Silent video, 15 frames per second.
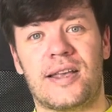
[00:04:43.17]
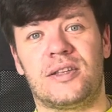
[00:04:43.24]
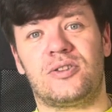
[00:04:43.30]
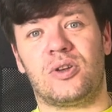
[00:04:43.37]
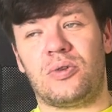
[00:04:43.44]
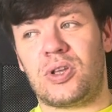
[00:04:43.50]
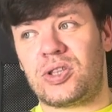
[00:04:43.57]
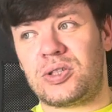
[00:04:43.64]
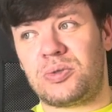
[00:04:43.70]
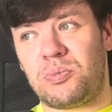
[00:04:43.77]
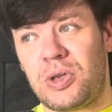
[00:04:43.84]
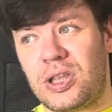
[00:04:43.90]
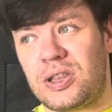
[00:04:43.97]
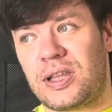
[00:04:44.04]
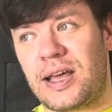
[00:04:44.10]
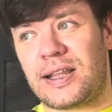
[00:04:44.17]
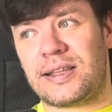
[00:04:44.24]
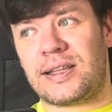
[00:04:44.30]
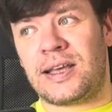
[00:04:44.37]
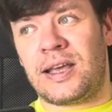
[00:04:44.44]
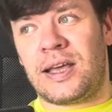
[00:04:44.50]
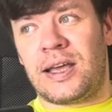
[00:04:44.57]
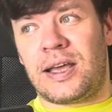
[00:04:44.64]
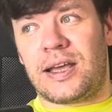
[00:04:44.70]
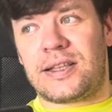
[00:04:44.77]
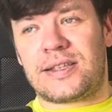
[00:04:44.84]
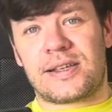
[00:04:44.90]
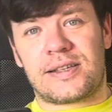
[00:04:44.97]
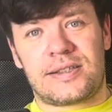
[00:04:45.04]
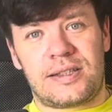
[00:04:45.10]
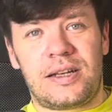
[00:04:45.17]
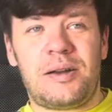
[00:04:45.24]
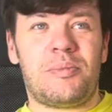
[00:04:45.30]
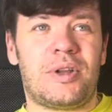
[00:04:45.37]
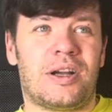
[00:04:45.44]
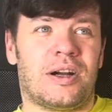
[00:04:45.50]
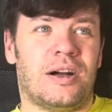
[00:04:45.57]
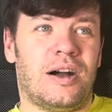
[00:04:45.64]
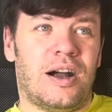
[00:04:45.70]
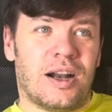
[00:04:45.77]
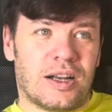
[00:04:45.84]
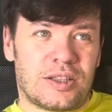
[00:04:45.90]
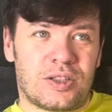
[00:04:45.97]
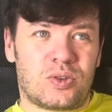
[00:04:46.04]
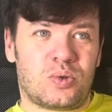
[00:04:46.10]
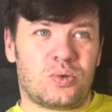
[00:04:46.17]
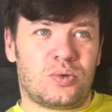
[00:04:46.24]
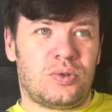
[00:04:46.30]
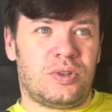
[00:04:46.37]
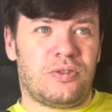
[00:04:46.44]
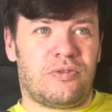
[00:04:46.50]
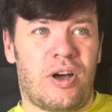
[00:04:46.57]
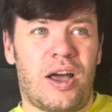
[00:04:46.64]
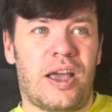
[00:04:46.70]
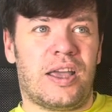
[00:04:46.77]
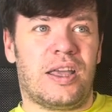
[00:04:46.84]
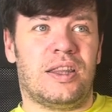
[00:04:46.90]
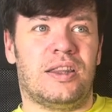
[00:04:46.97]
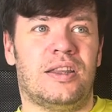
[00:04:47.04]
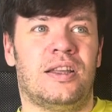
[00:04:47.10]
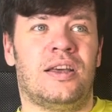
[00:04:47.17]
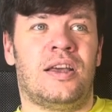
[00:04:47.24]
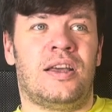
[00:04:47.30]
So it's mean that it's extremely hard to define